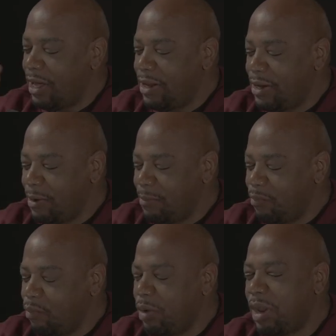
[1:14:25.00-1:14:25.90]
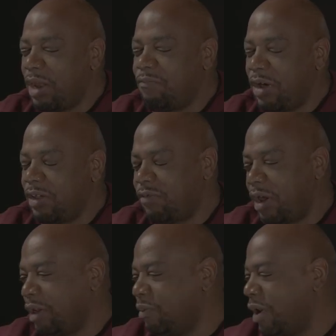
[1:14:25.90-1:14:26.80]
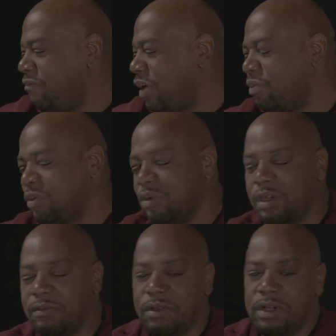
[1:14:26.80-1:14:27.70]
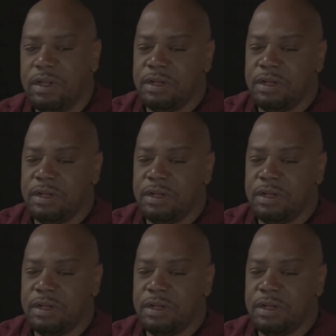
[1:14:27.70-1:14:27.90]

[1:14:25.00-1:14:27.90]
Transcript: And um, what advice, finally, what advice would you give